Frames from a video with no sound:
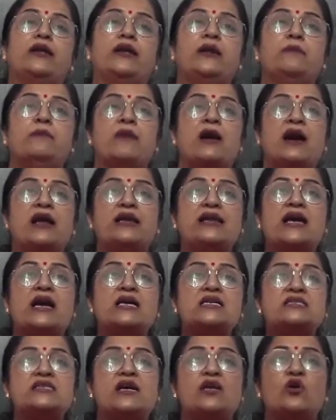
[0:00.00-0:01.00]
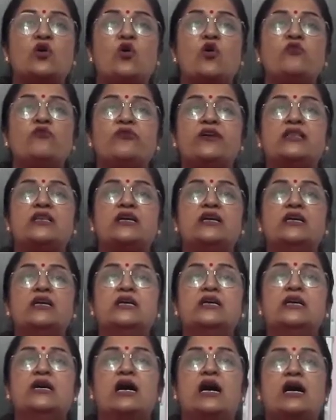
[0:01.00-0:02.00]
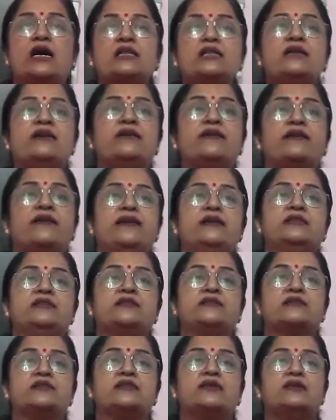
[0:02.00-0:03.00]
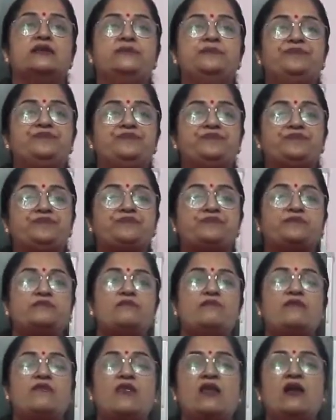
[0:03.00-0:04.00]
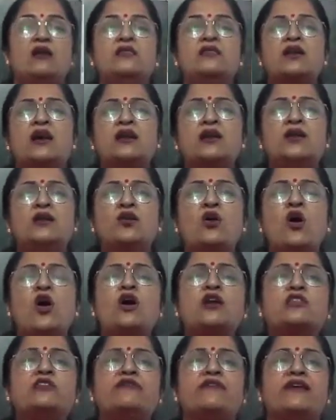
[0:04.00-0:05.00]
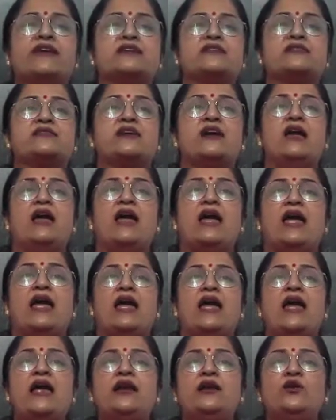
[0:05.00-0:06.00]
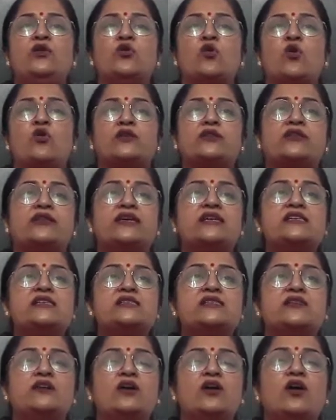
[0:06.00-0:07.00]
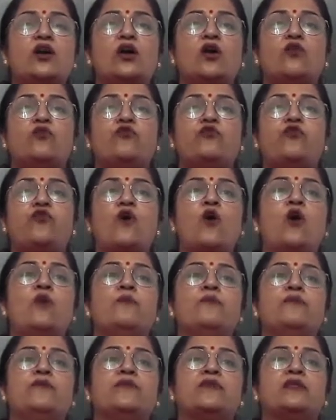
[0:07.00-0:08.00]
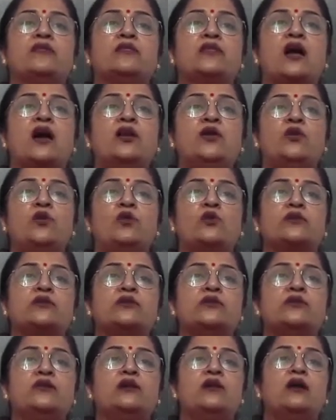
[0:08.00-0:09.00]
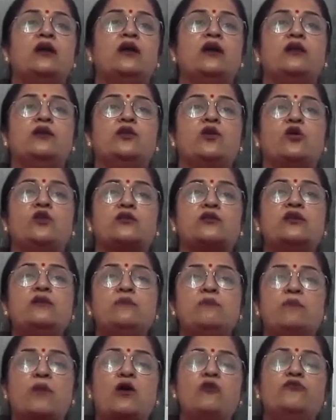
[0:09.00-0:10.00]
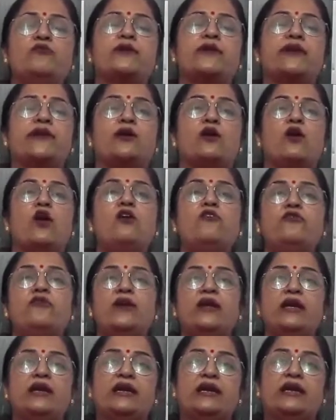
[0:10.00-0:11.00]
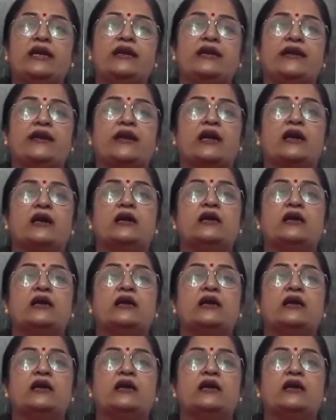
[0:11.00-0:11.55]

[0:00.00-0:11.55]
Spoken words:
Himalayas, along with other ranges, the northwest and northeast, form the northern boundary of India.